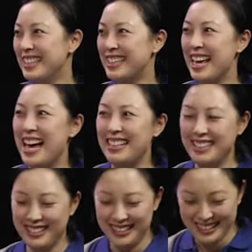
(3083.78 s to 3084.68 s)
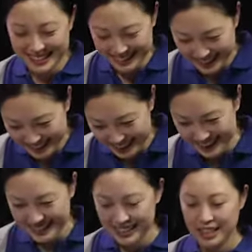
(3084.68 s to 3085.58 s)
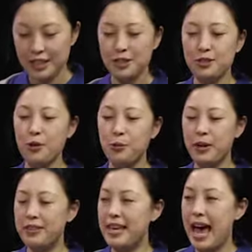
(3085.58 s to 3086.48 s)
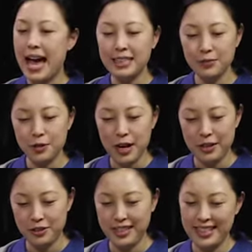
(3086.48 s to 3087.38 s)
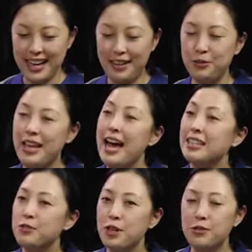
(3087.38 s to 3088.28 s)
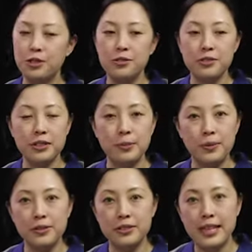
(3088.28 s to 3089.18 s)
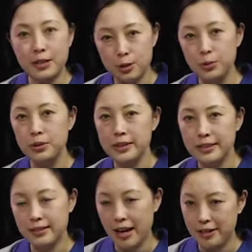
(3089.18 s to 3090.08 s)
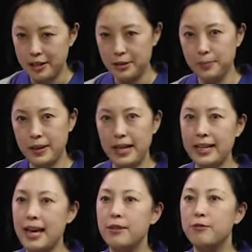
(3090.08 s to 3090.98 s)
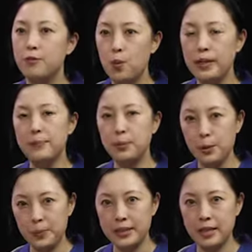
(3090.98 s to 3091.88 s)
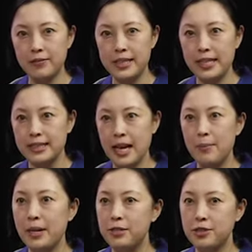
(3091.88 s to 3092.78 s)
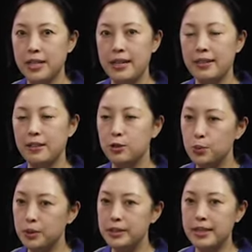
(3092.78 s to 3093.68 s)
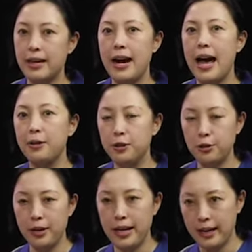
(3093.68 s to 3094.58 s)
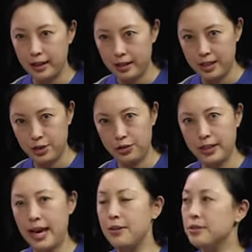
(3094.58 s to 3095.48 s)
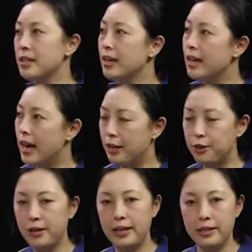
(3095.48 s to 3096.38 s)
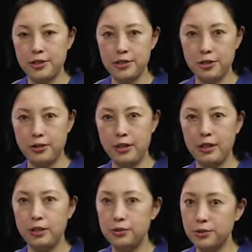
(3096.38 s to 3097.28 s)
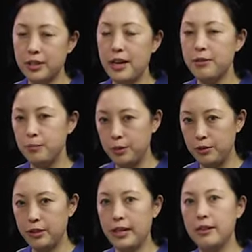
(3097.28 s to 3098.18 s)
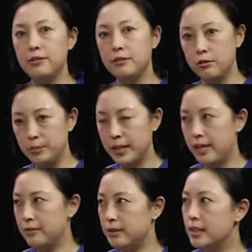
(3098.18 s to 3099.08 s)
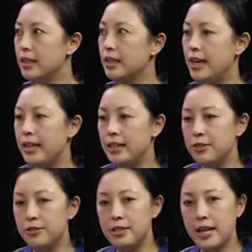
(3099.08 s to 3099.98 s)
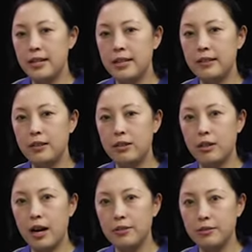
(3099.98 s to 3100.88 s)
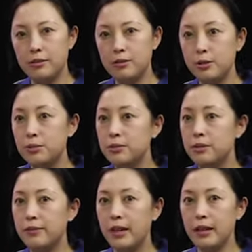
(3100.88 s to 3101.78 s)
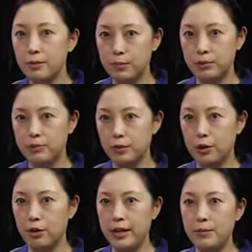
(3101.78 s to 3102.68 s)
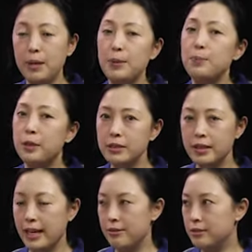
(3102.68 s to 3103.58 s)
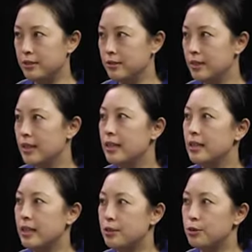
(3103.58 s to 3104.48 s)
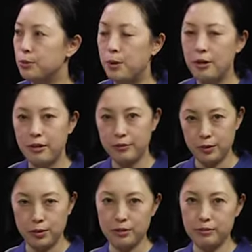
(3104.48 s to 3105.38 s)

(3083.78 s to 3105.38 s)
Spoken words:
Yeah, that's right. So with the Active Directory, with the Active Directory users and computers, that tool is not new. But again, for the purpose of the exam, understanding the tool is there, how to create additional accounts, how to create additional user account, computer account, group accounts, and understanding there are other tools available for creating maybe bulk accounts. That's also part of your.